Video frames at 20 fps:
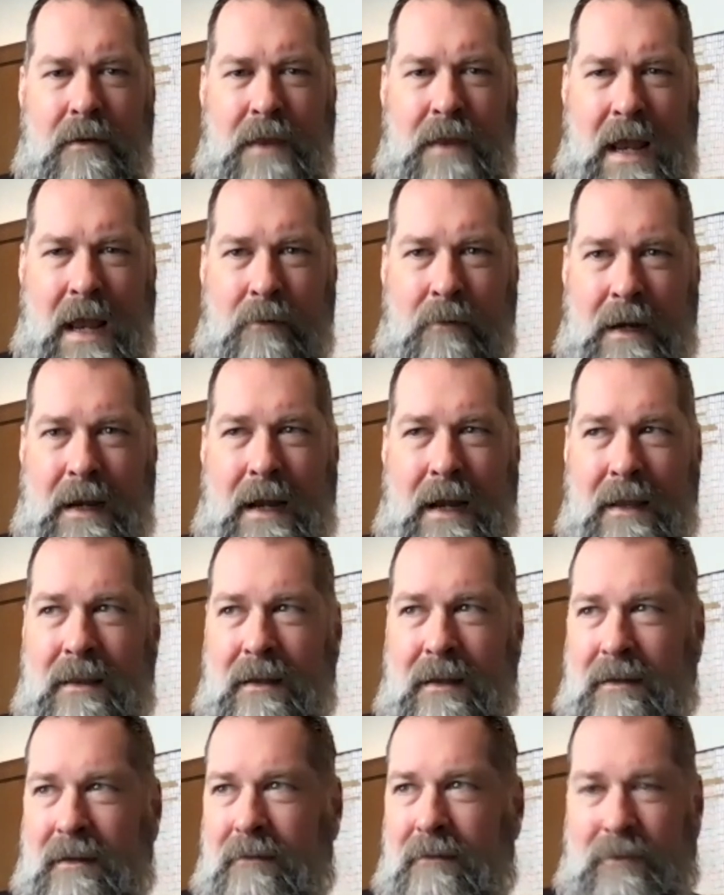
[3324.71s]
that way. I
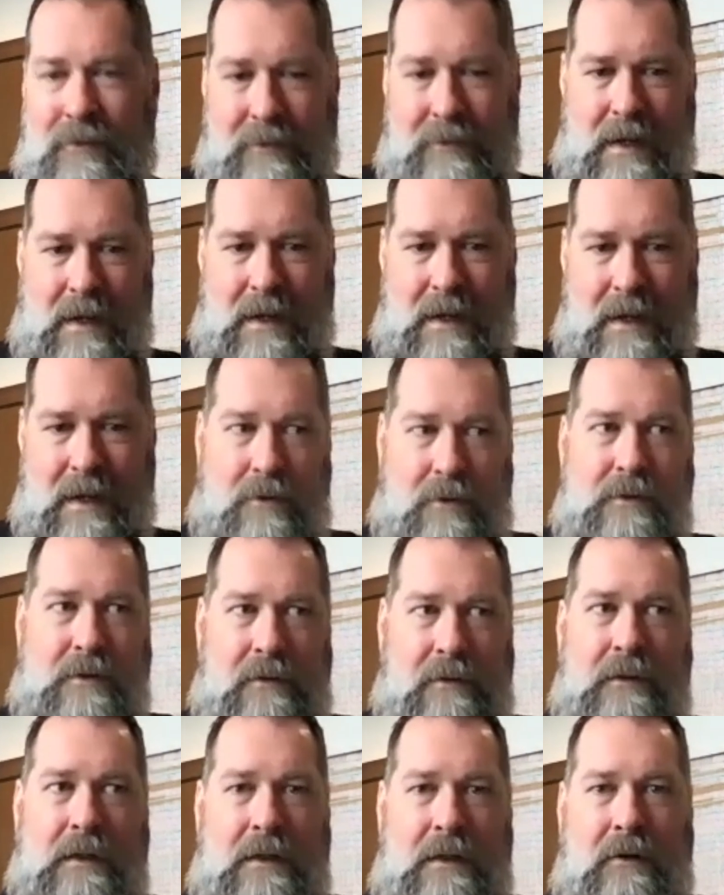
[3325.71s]
think those
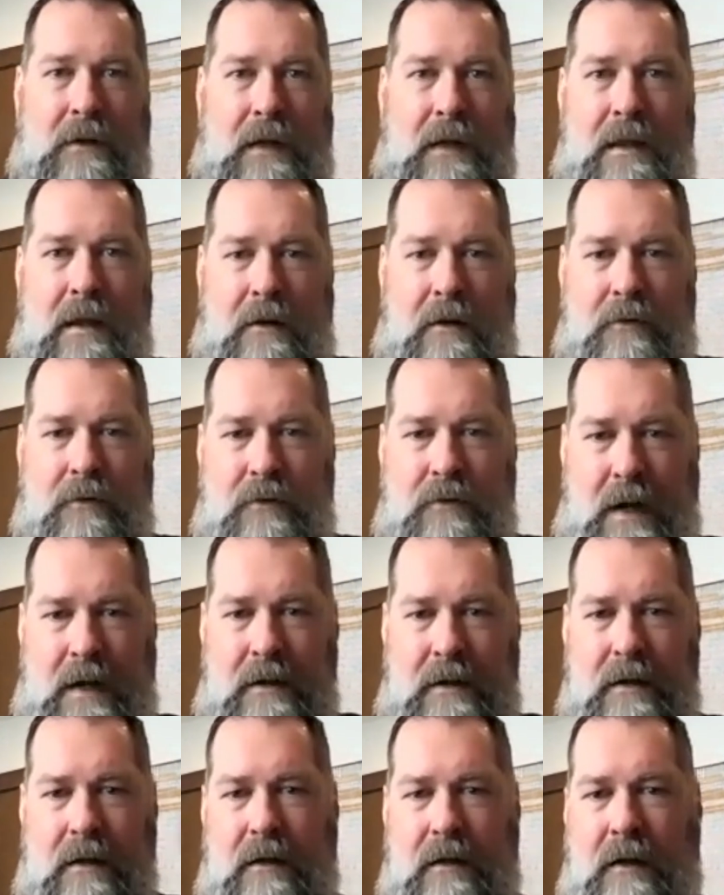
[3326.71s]
are literally, they're
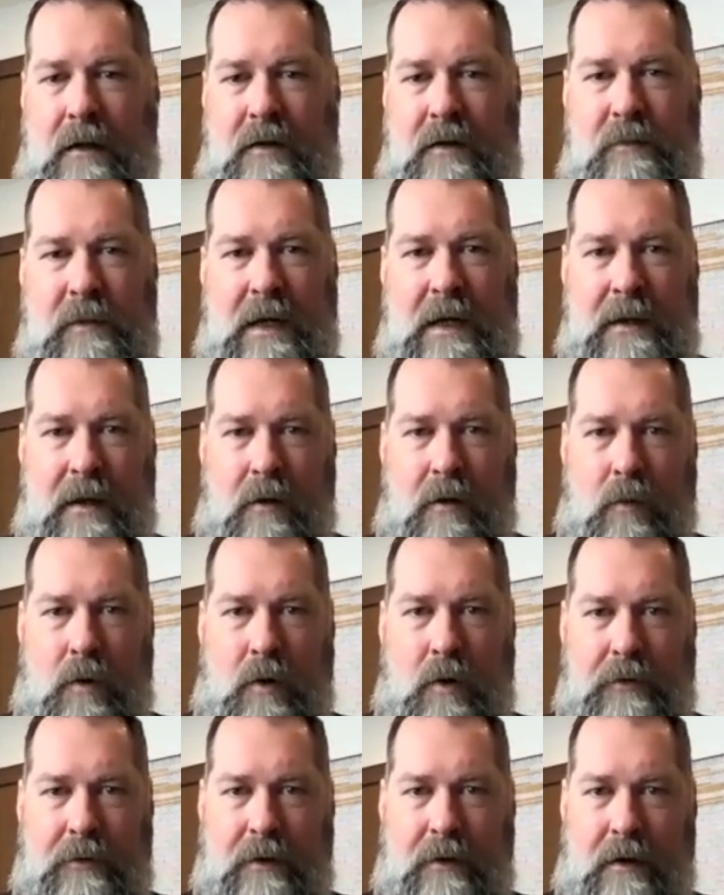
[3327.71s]
trying to explain their
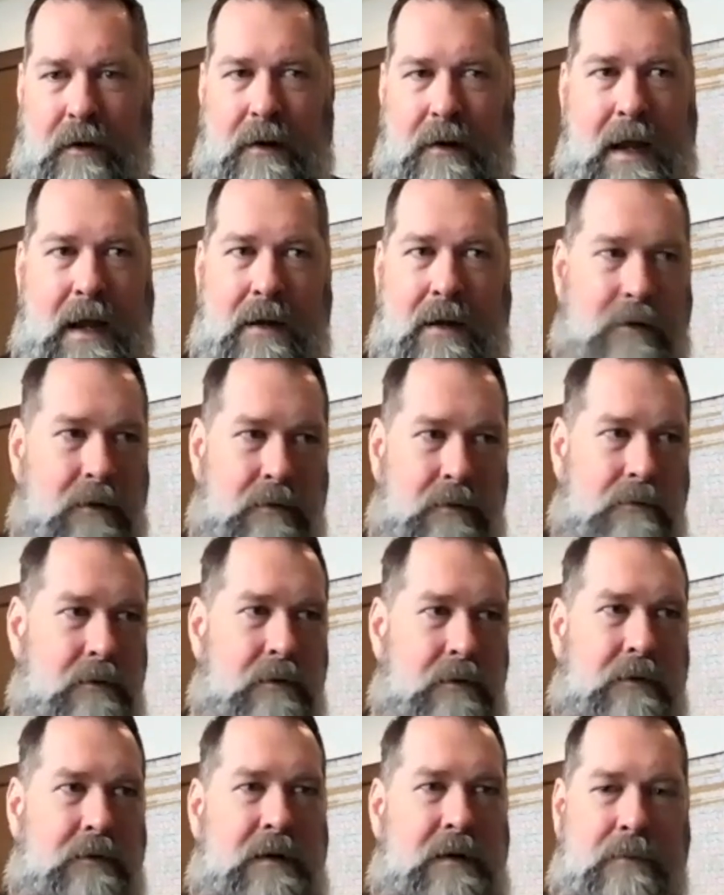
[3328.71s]
world to their god
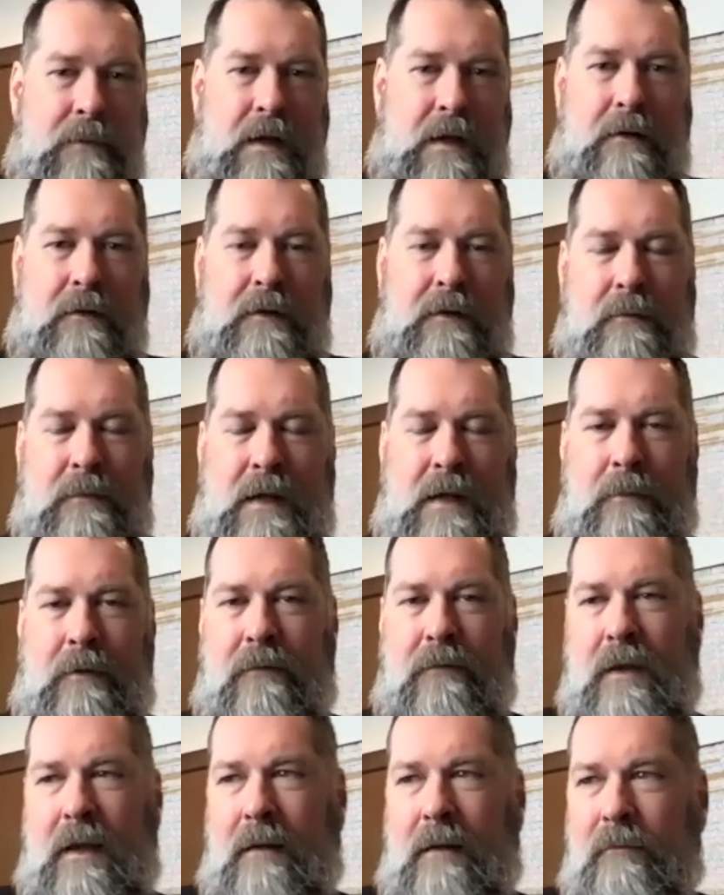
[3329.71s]
or something, or some type
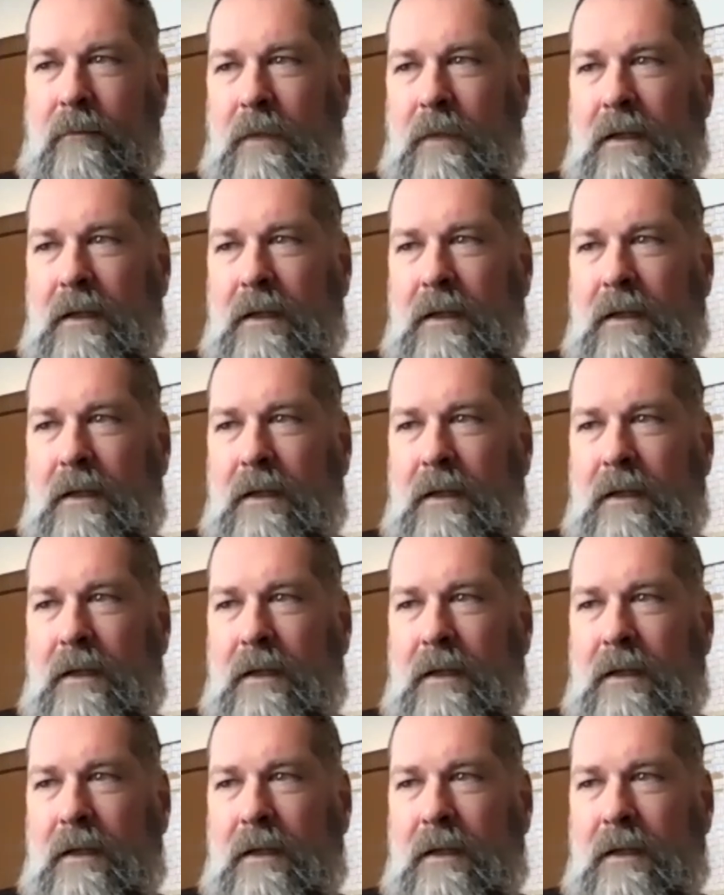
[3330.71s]
of thing. But